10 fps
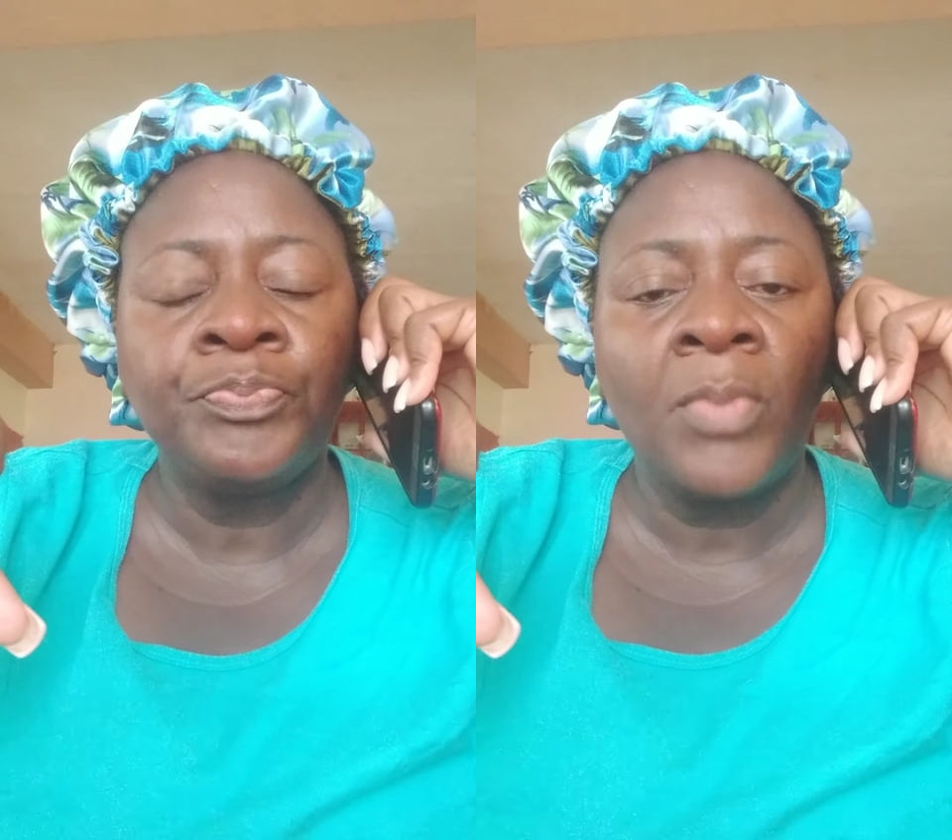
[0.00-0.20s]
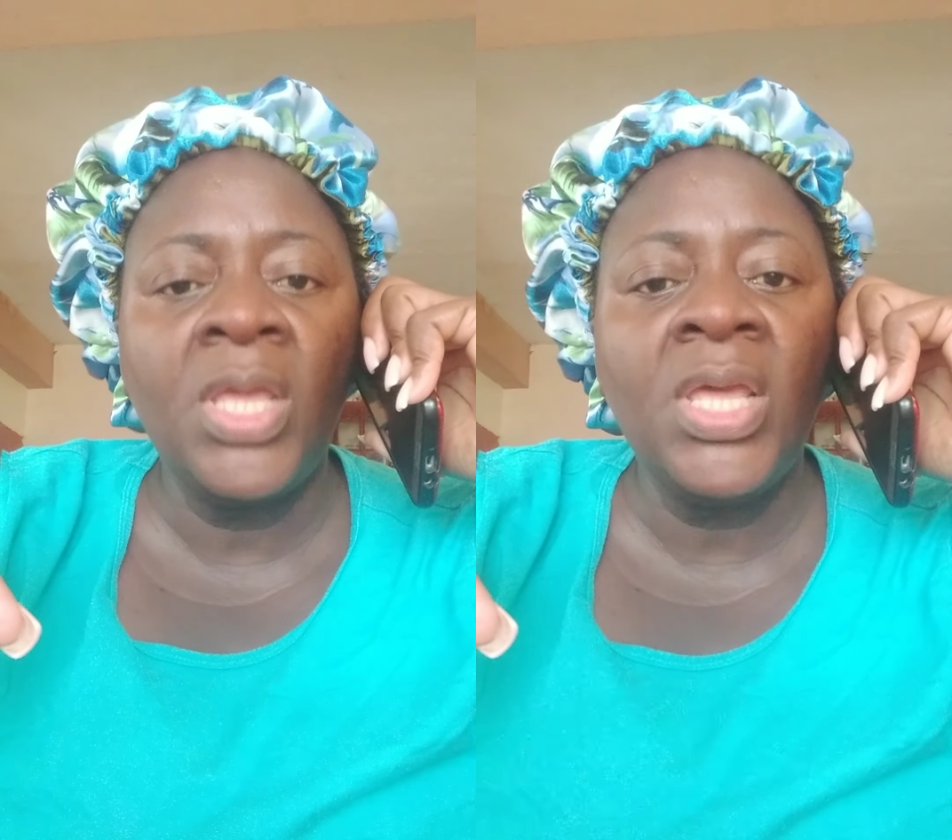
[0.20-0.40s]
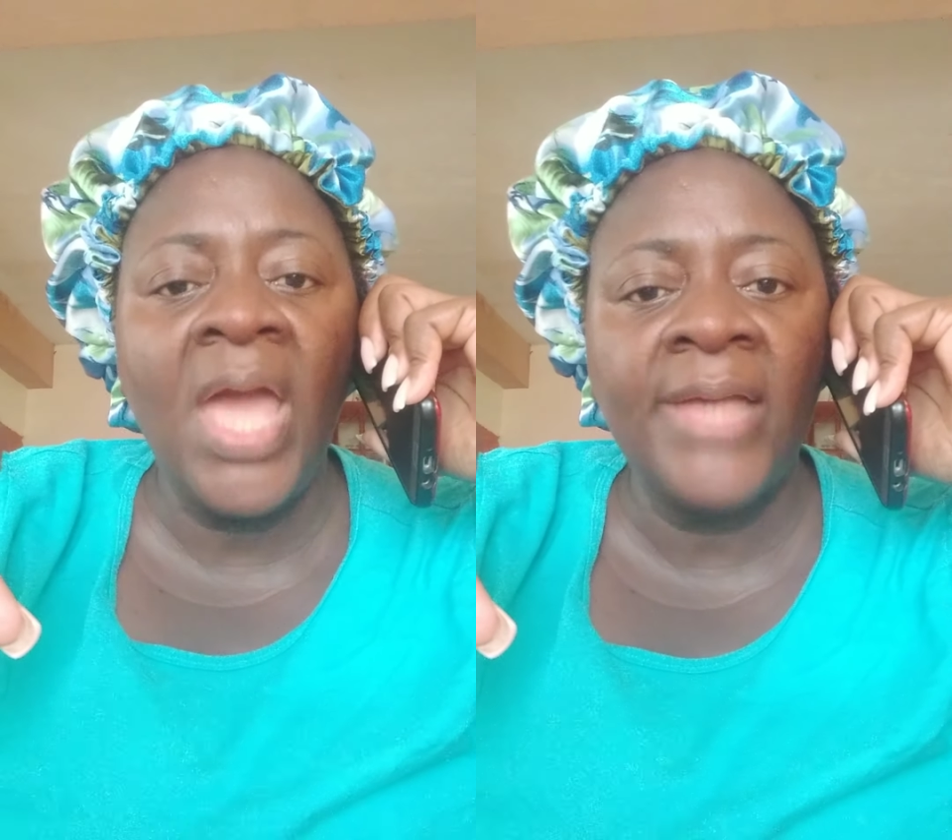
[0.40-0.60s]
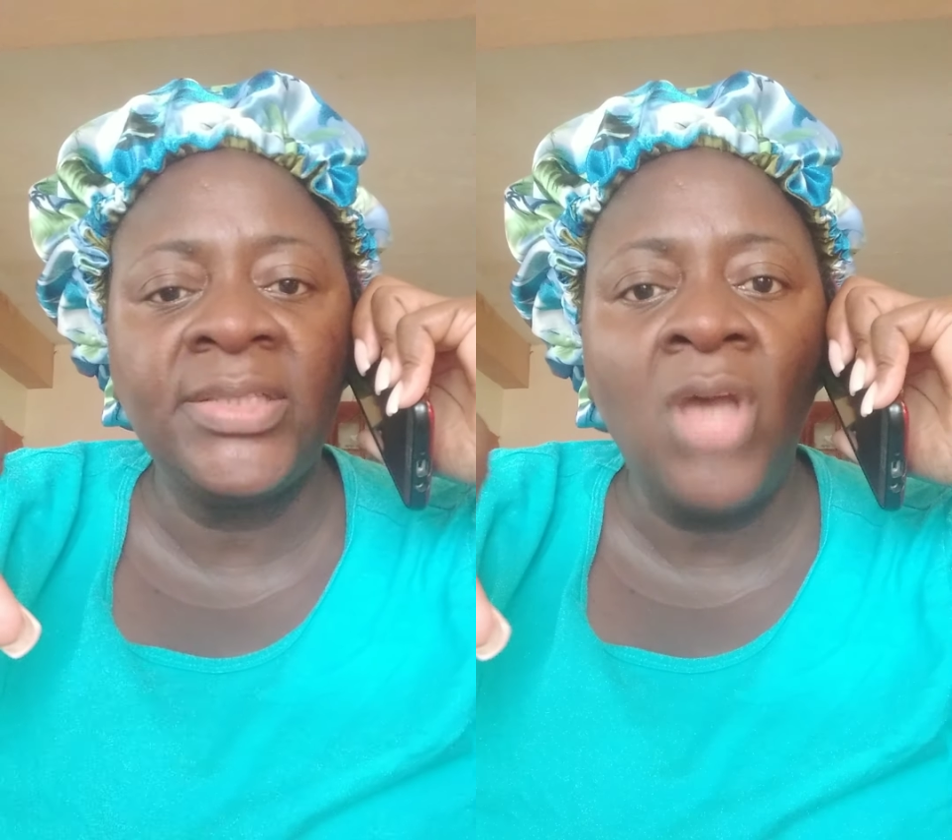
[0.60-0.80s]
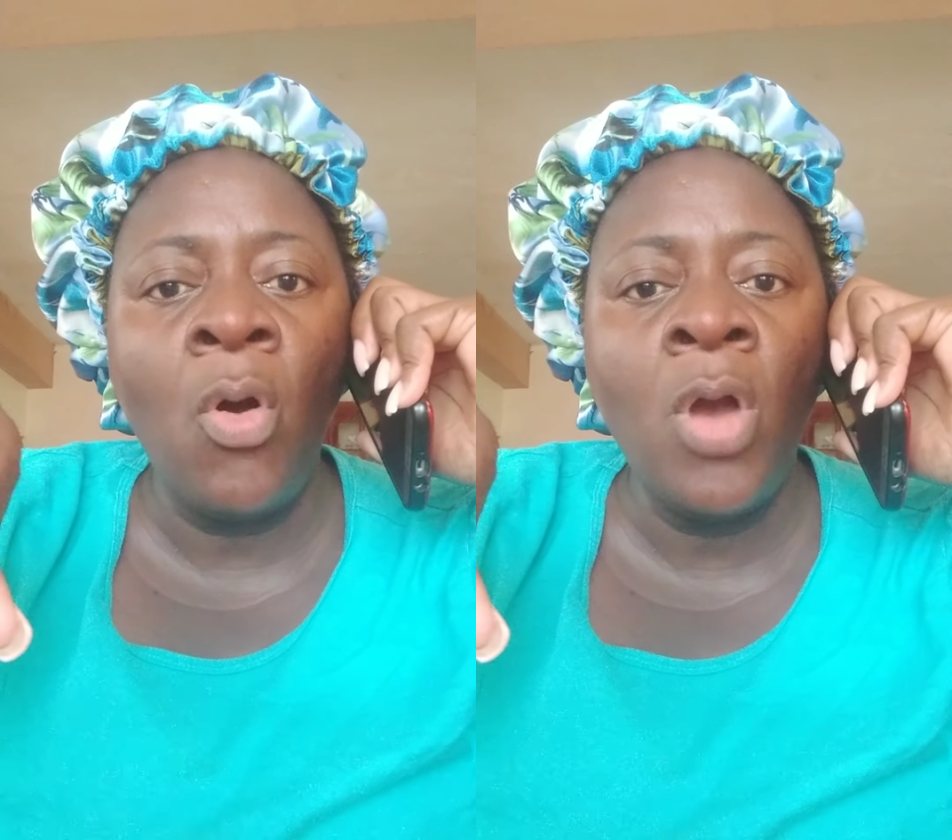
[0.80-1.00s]
Yes,
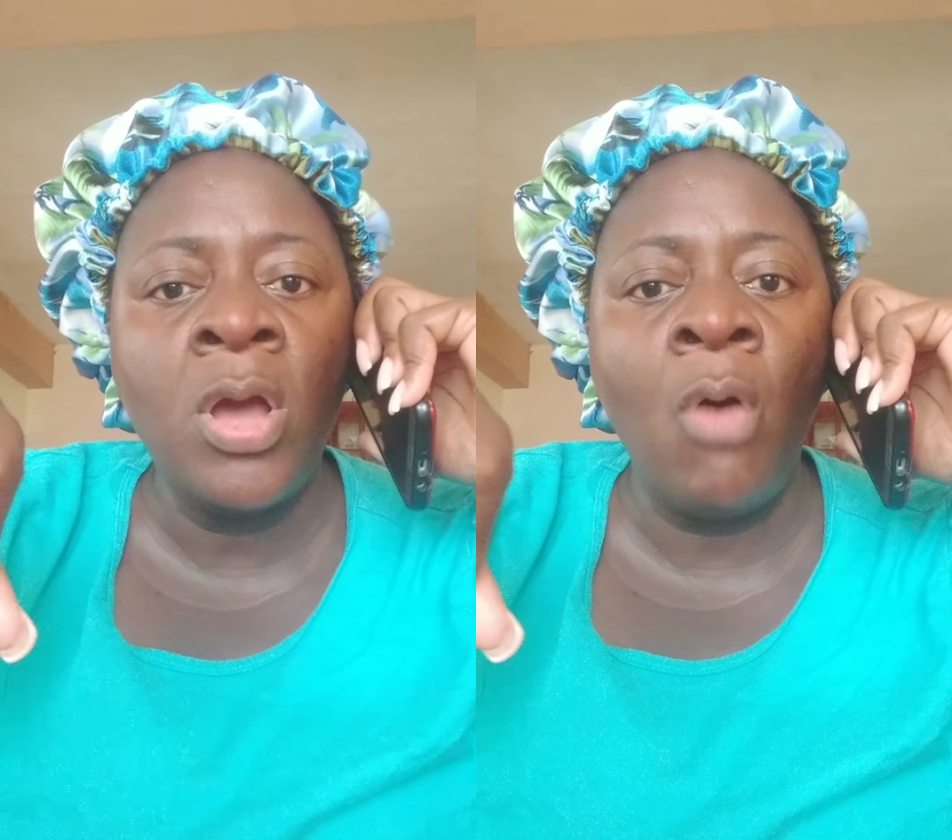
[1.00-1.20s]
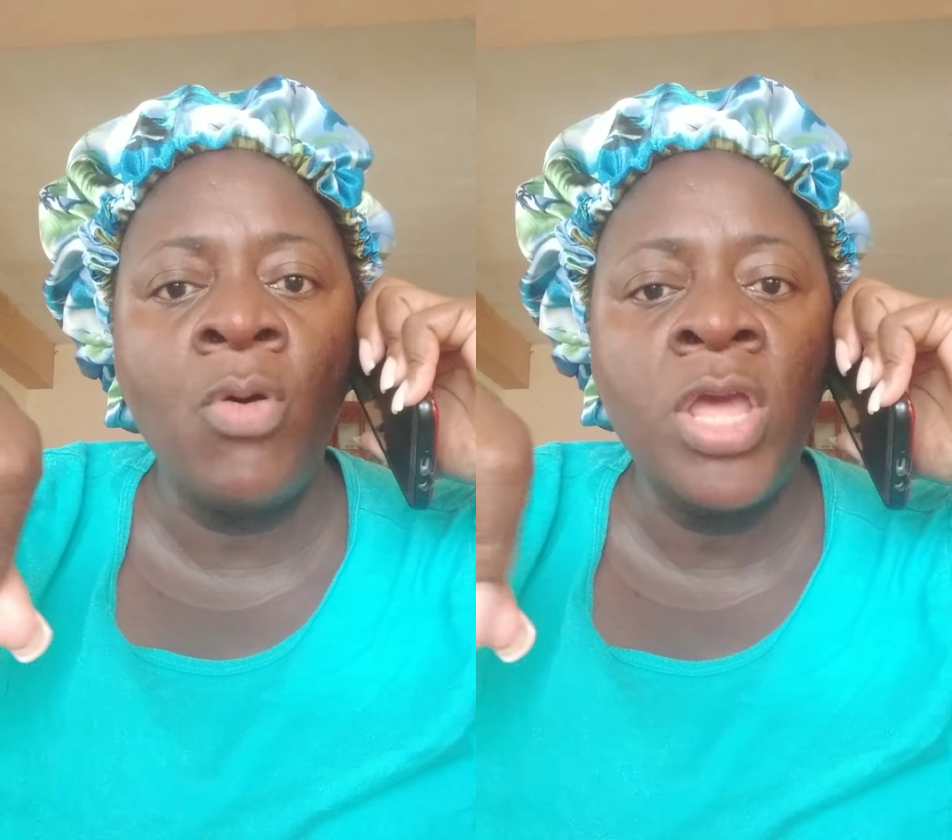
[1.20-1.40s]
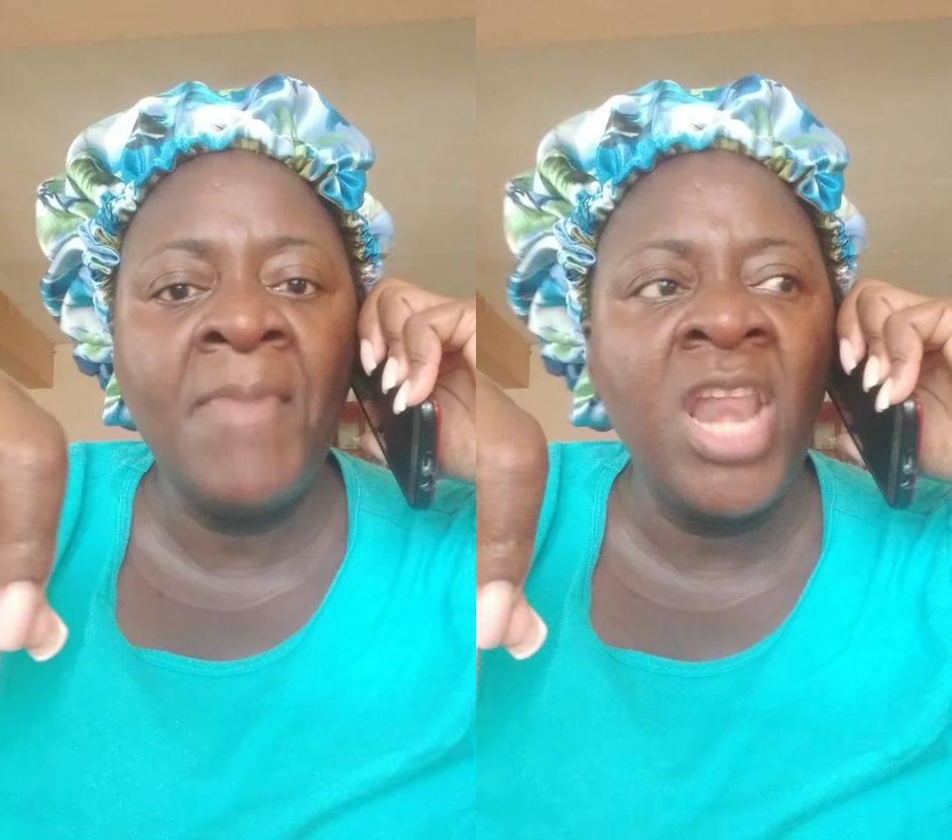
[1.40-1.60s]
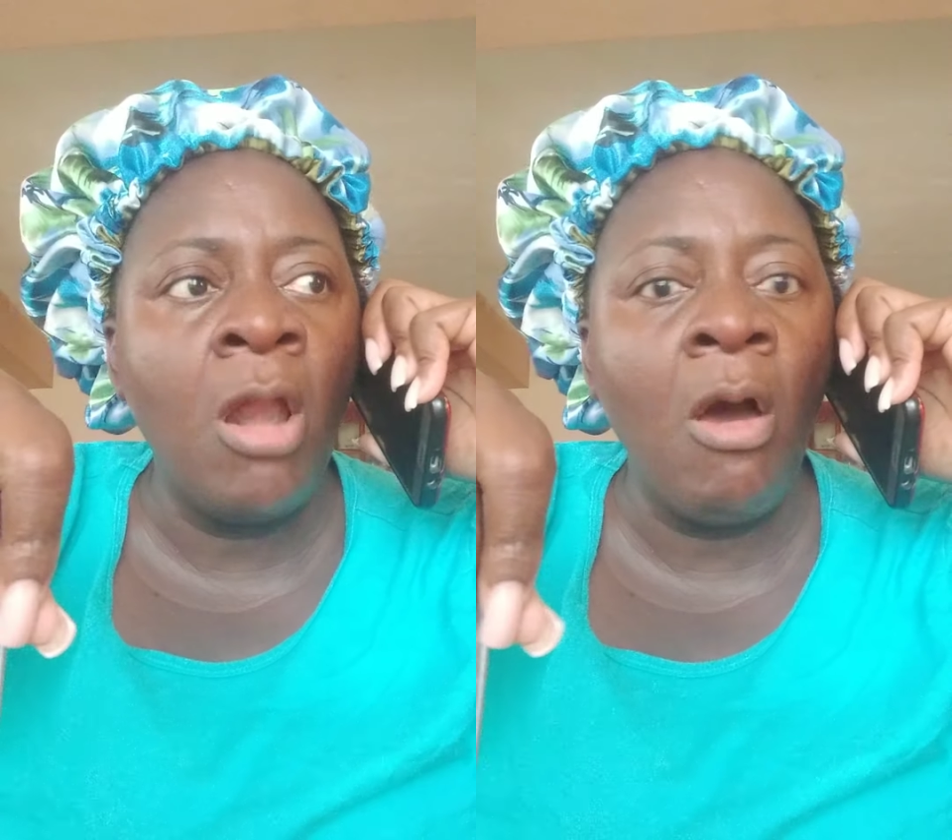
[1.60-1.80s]
how he been